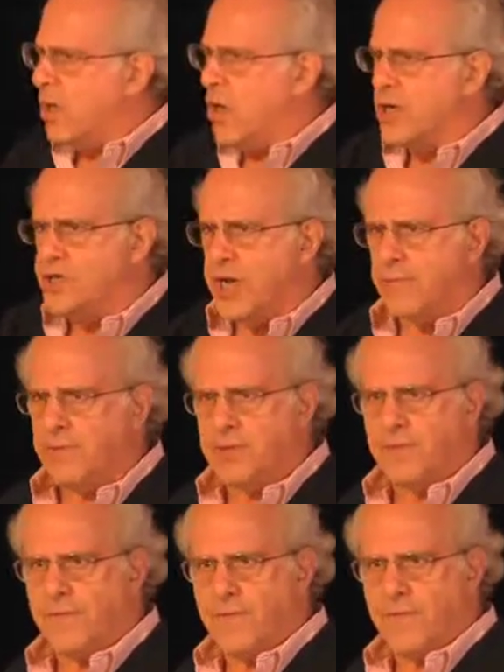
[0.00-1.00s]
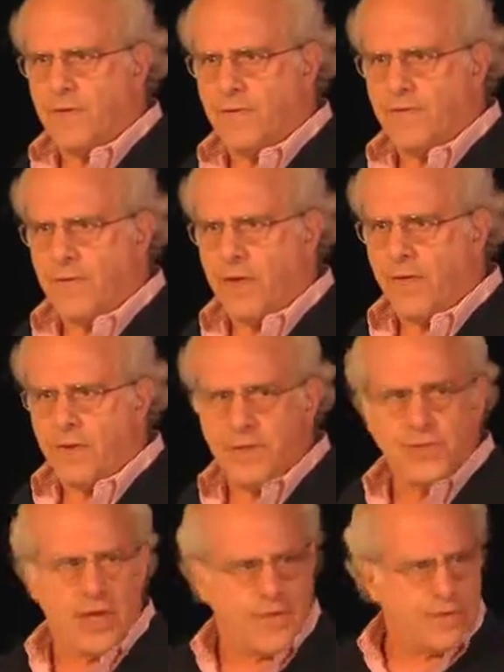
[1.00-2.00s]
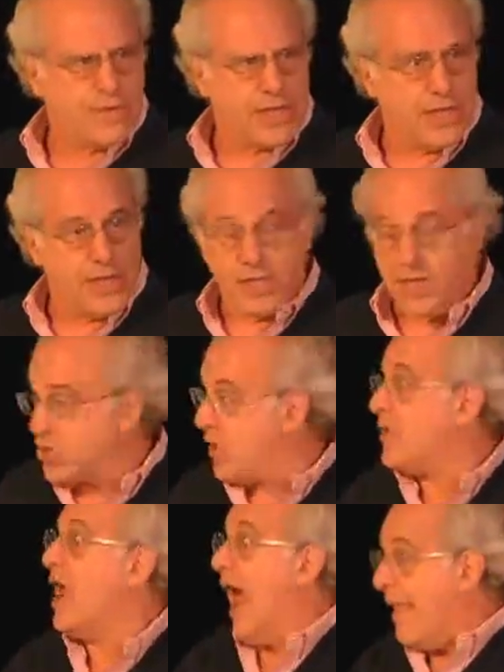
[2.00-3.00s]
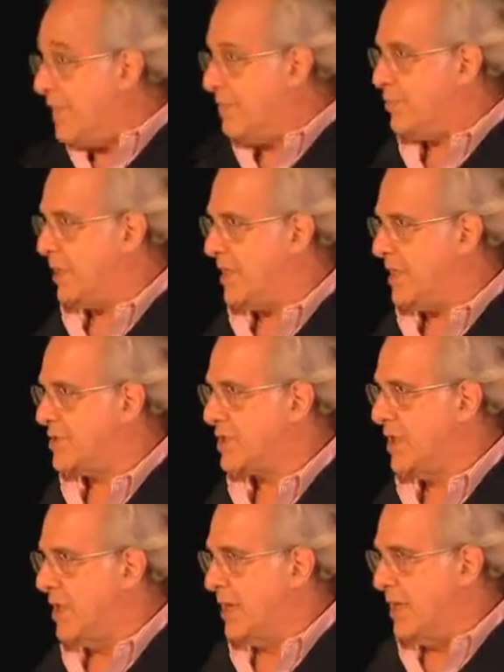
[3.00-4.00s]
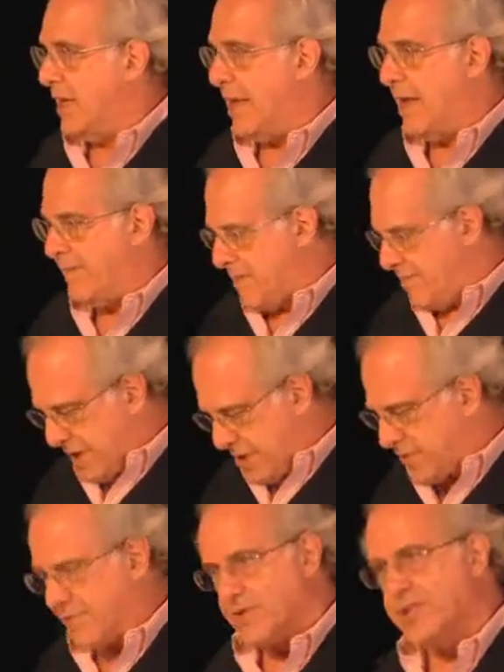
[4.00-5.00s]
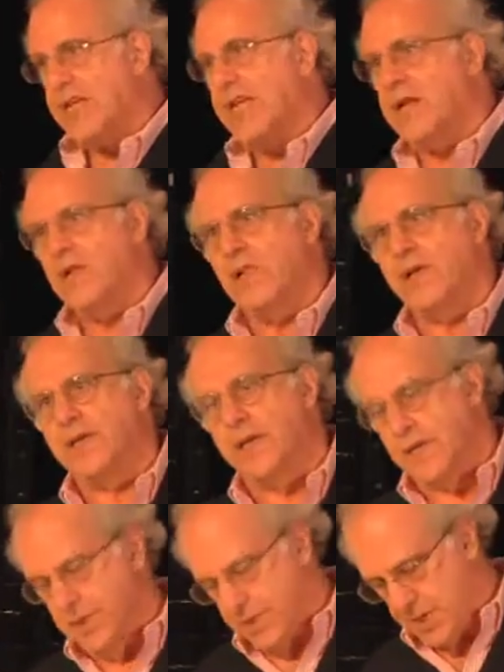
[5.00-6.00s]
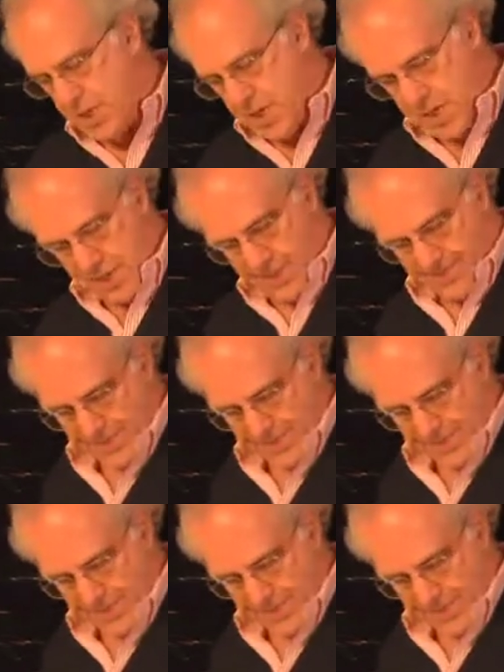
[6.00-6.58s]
large numbers of others. Others are killing each other and the police, and everybody's for sale. It's a